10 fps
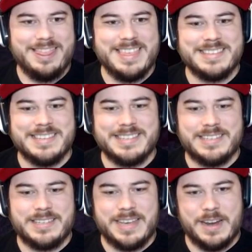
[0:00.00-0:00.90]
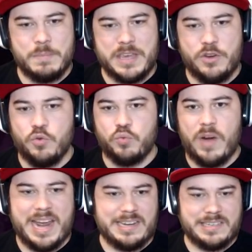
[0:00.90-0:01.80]
This is gonna be
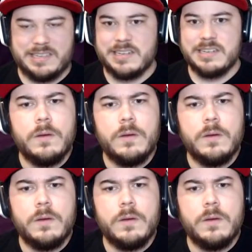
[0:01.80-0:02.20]
great.